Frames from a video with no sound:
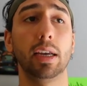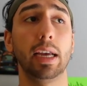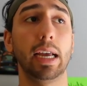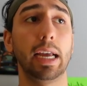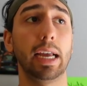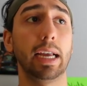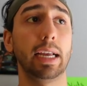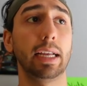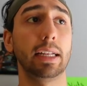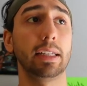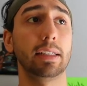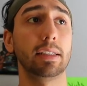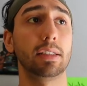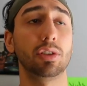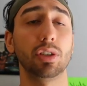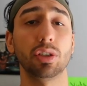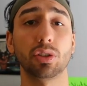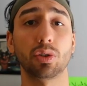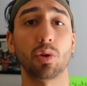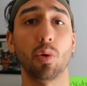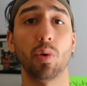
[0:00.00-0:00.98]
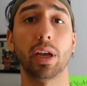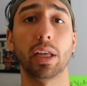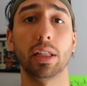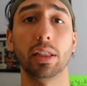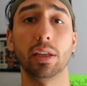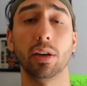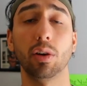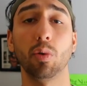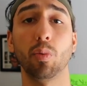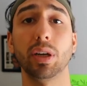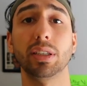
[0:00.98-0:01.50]
and just going in
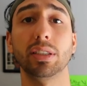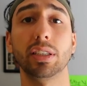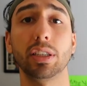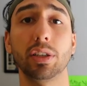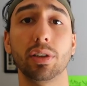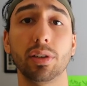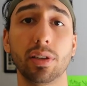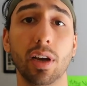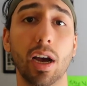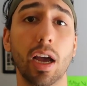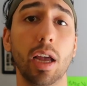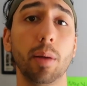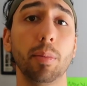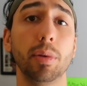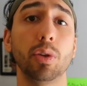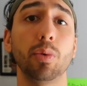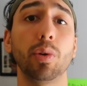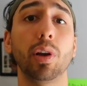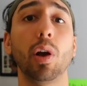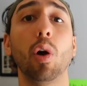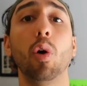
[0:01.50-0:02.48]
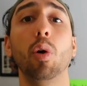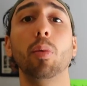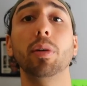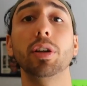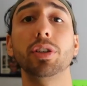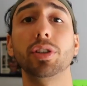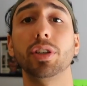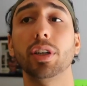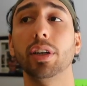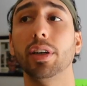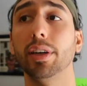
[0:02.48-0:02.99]
there and wasting your time and doing a whole
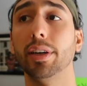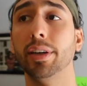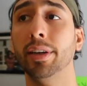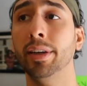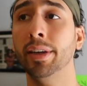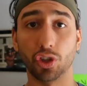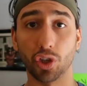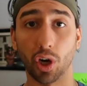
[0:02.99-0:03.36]
bunch of